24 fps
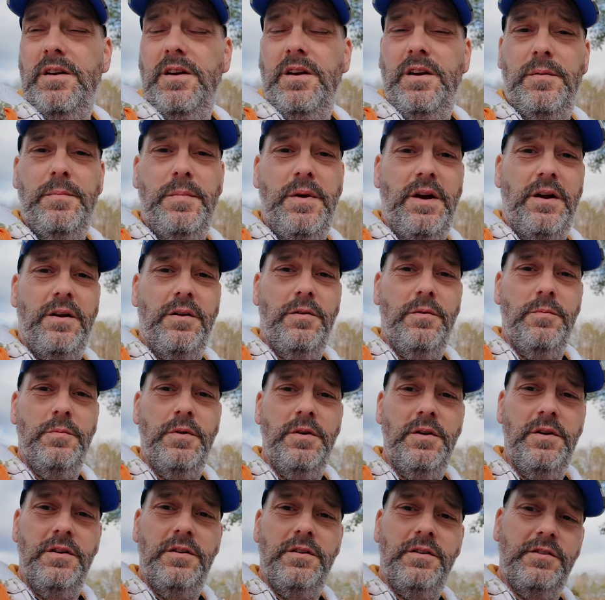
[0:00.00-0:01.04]
head back home
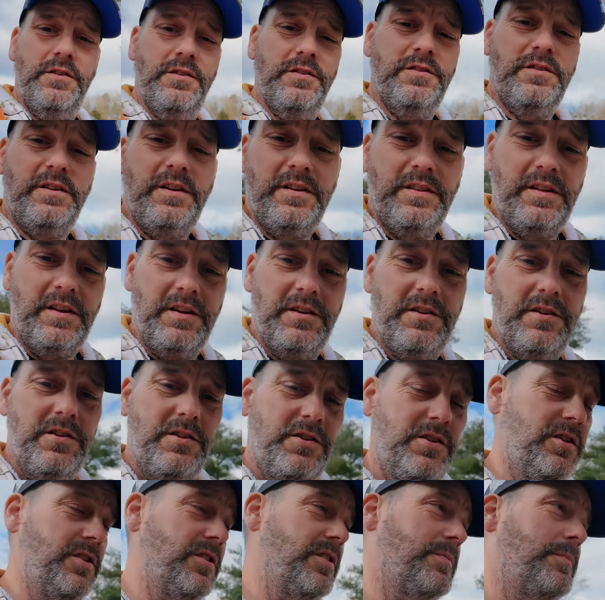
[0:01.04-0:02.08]
because I think
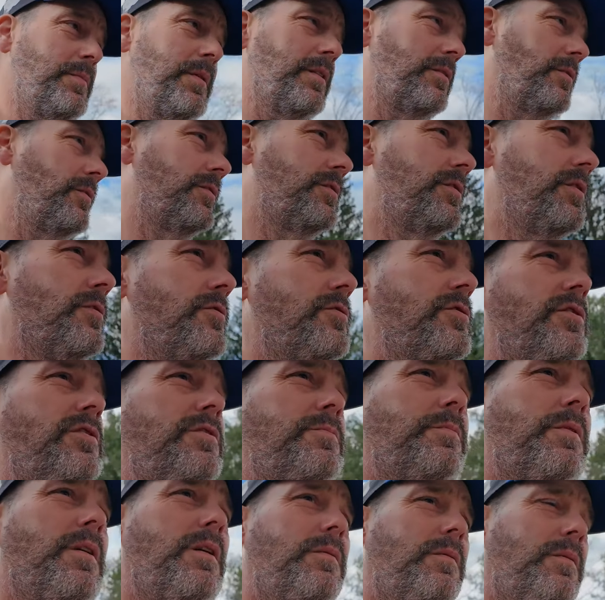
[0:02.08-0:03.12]
she just piddled, so
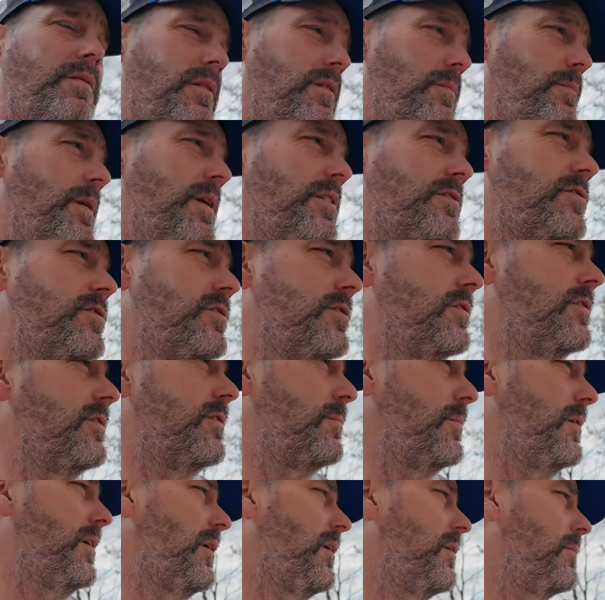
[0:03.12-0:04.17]
she's probably the best she's going
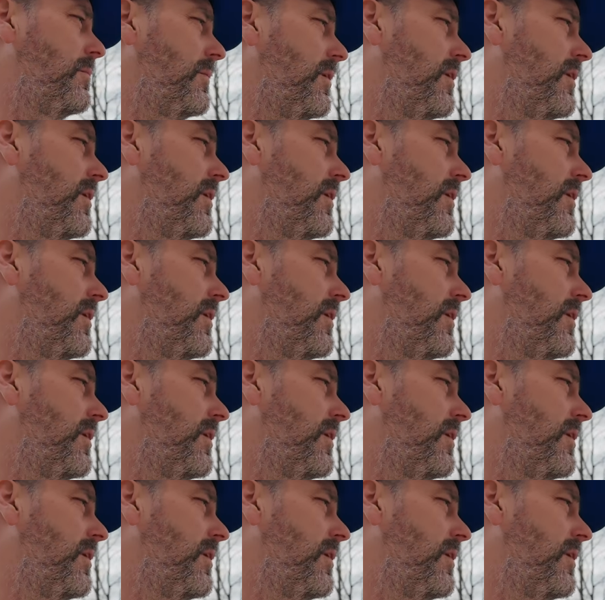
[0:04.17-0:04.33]
to be.